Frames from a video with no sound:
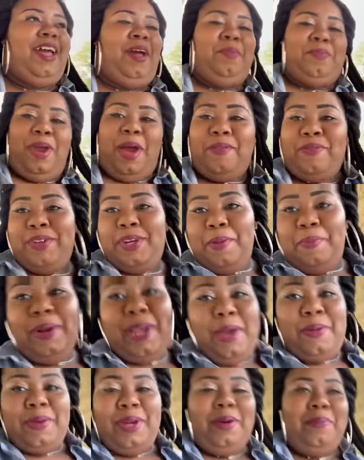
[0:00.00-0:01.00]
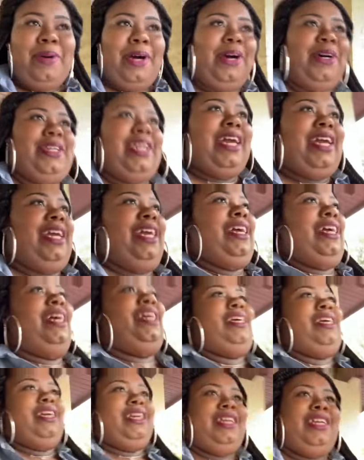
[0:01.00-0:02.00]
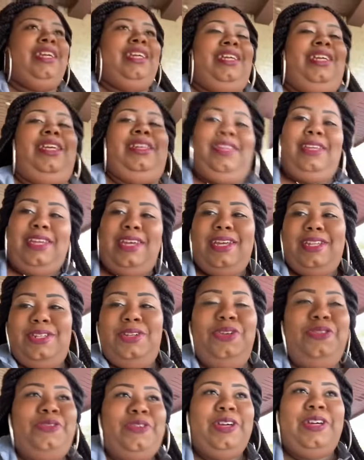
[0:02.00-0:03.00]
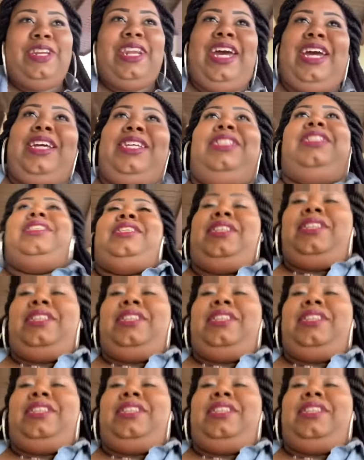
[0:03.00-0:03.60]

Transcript: I'm not finna play with him all day. it do feel nice.